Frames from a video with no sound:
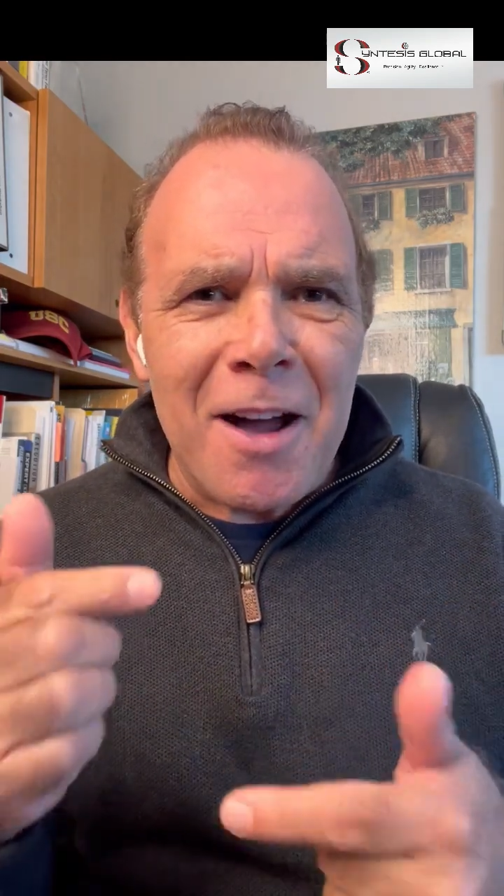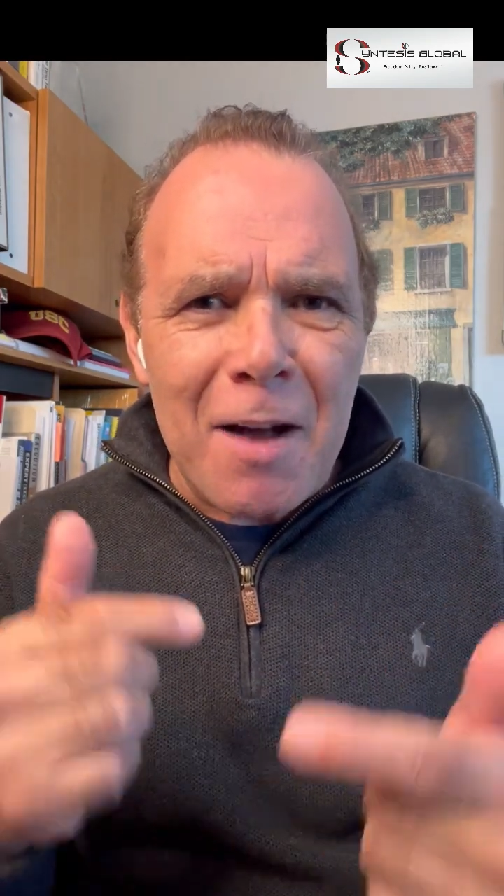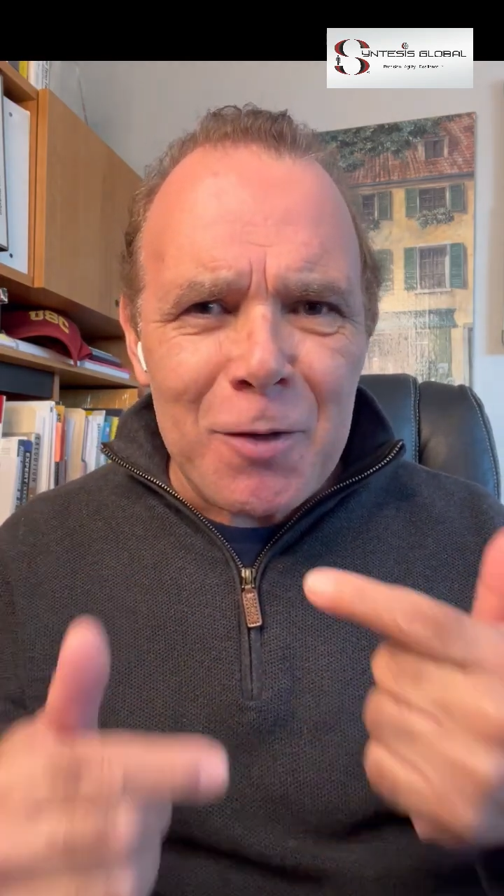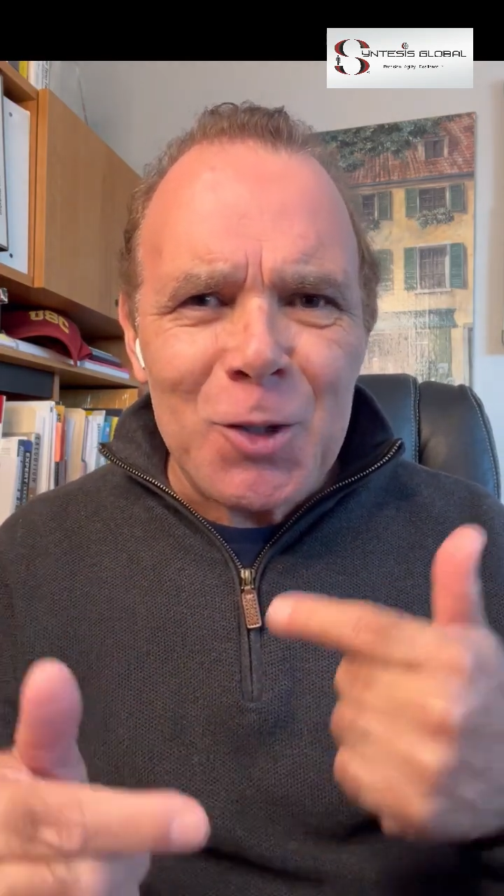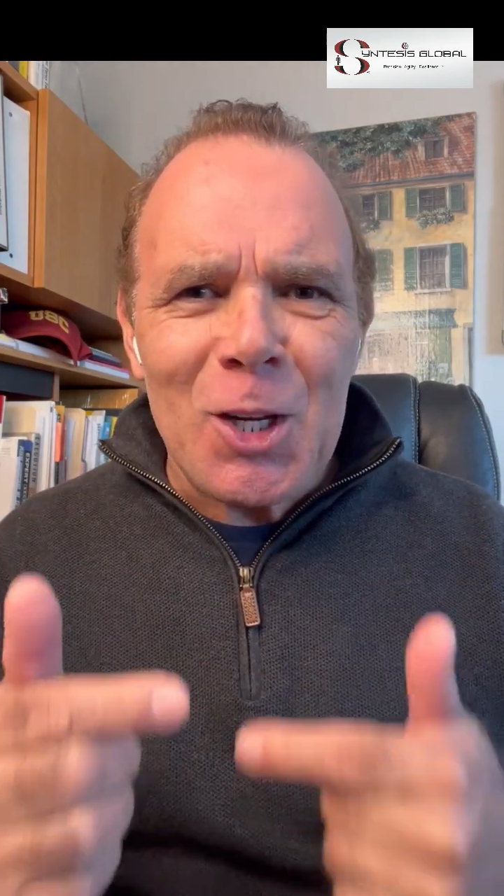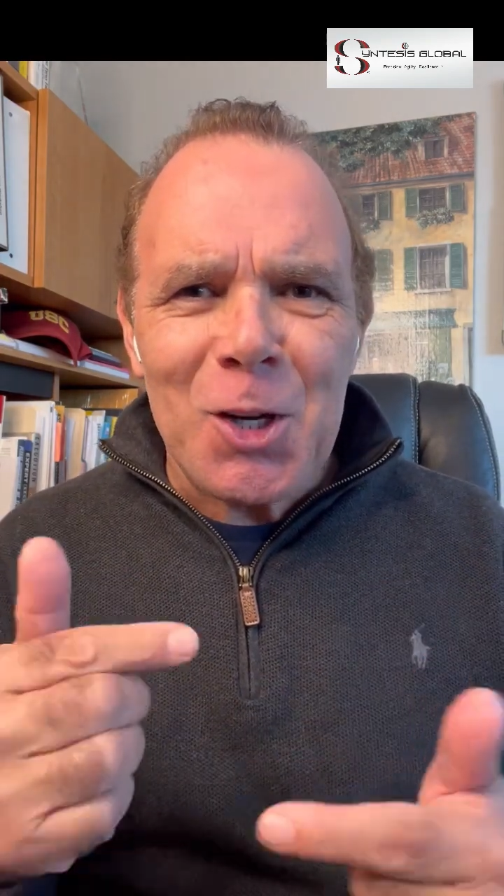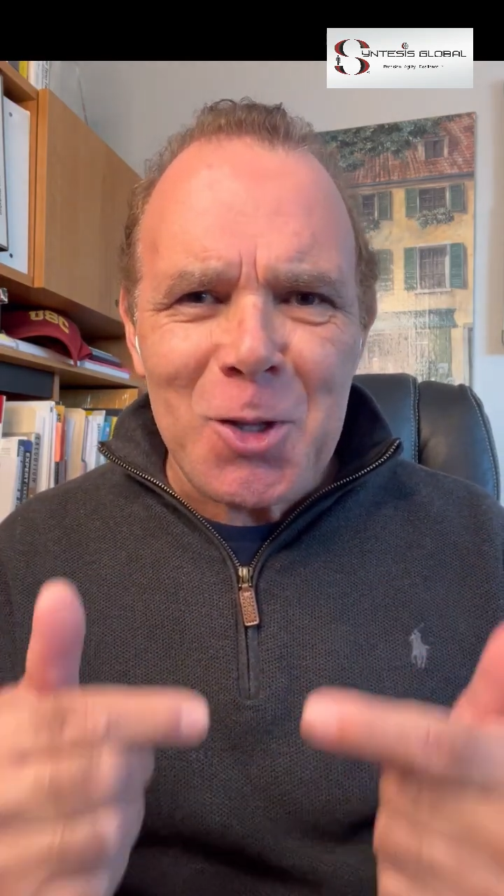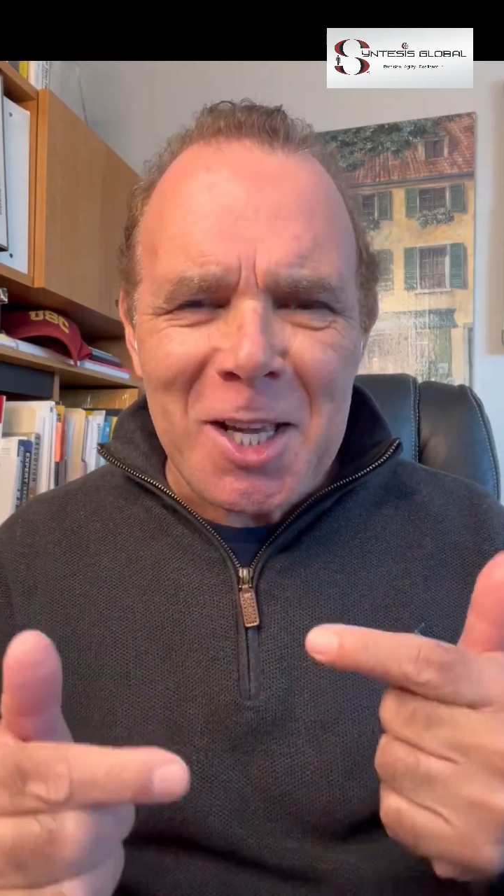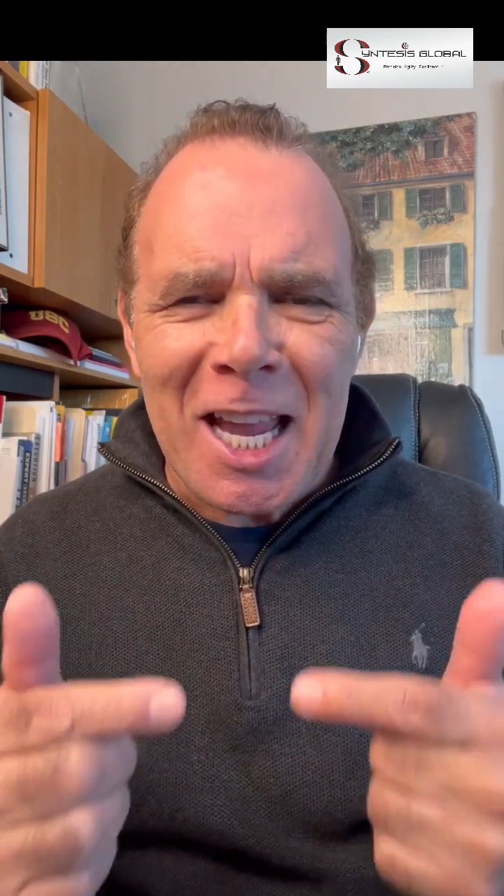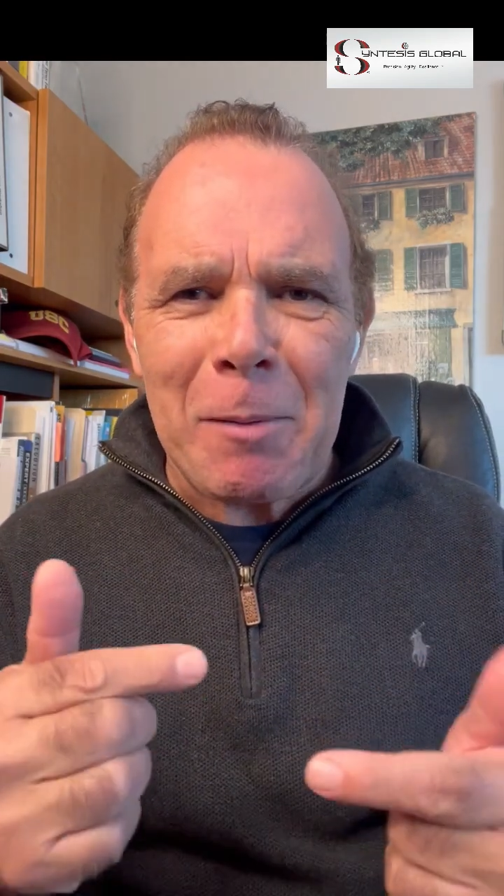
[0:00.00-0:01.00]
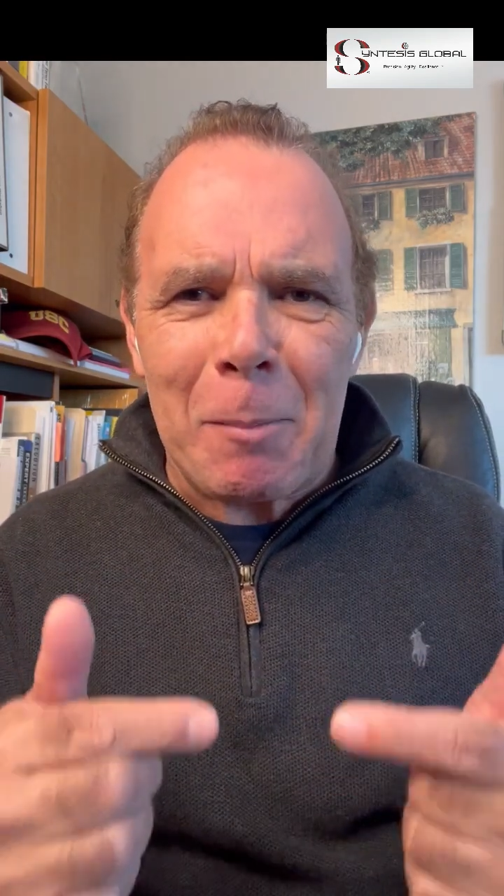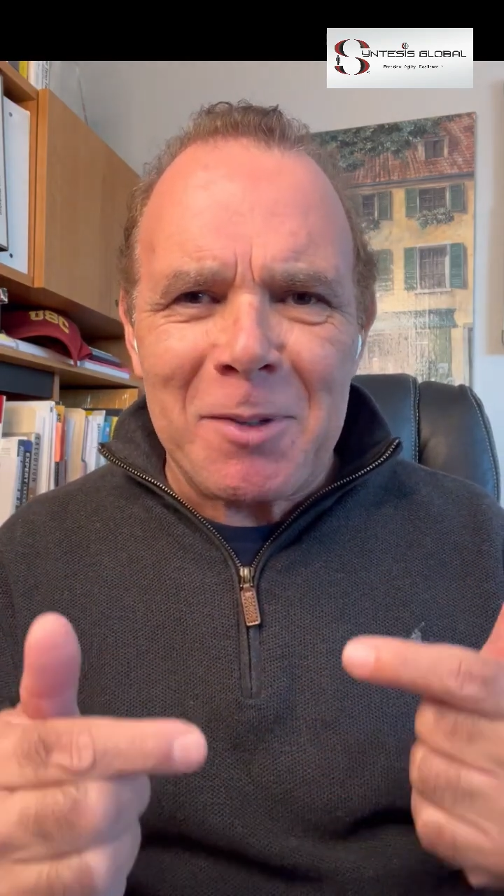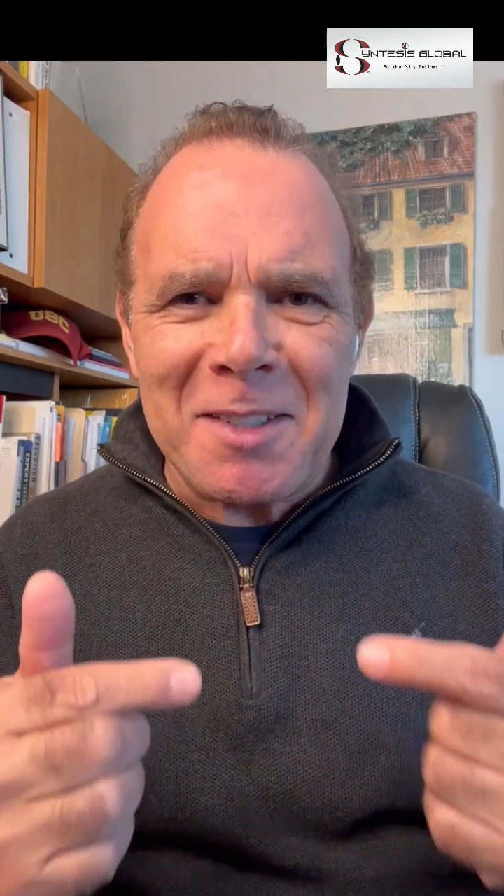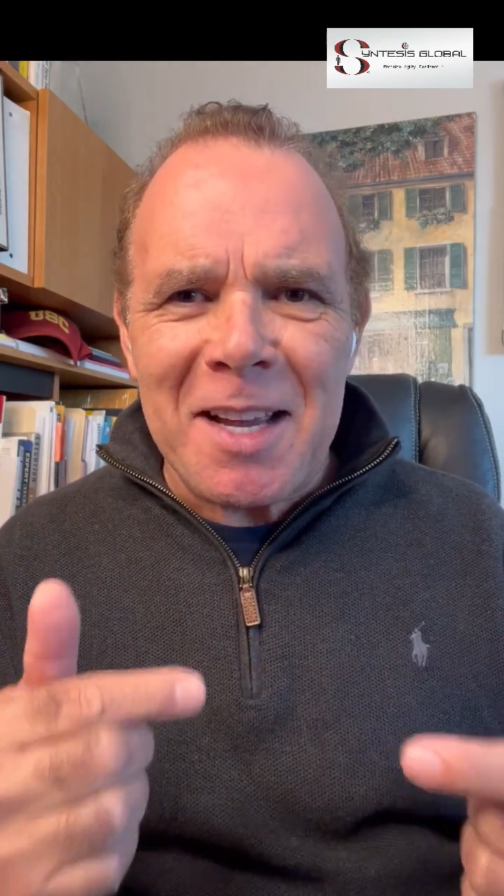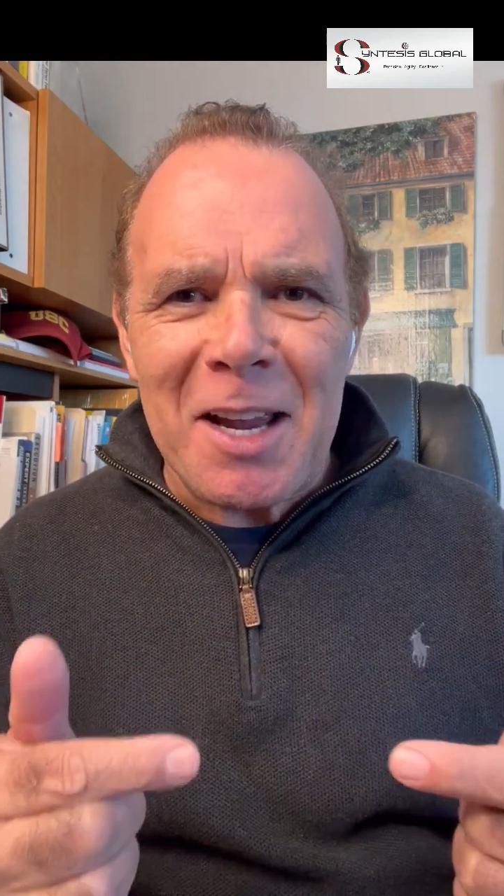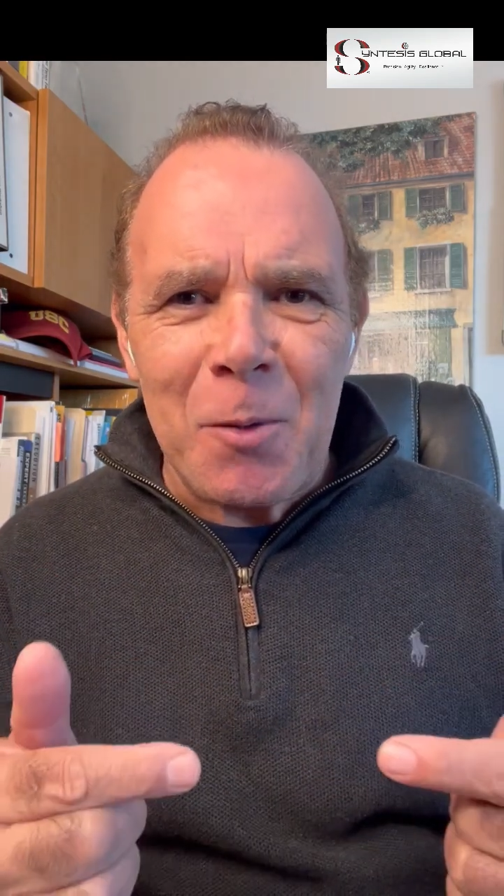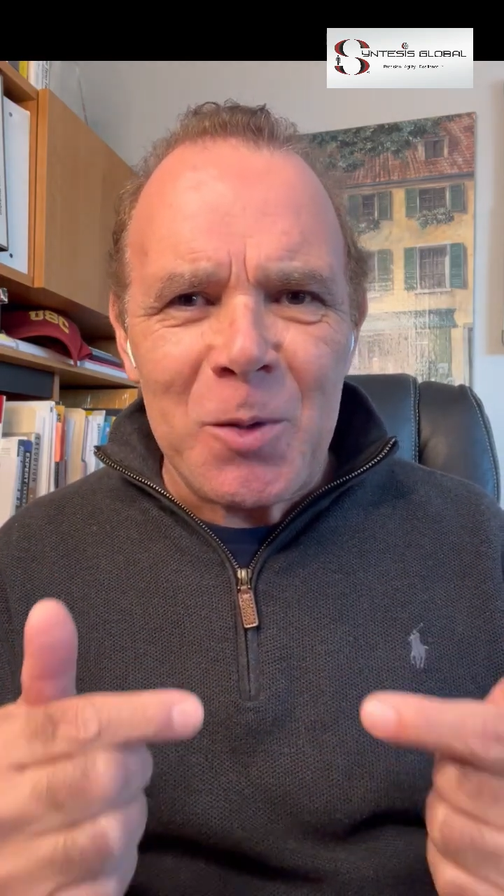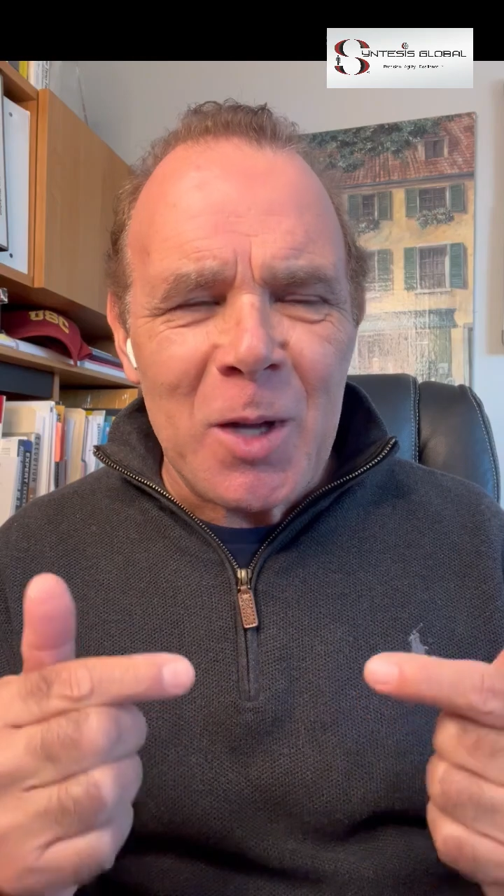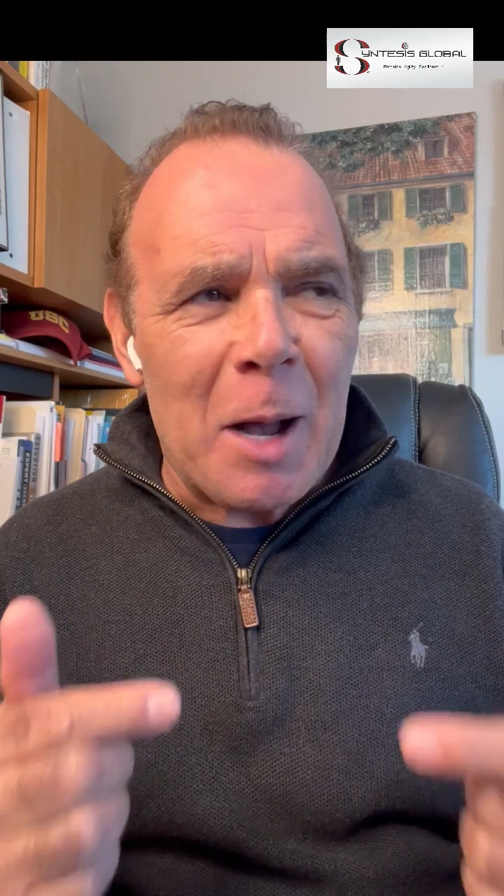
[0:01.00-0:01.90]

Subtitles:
conversation that came up today was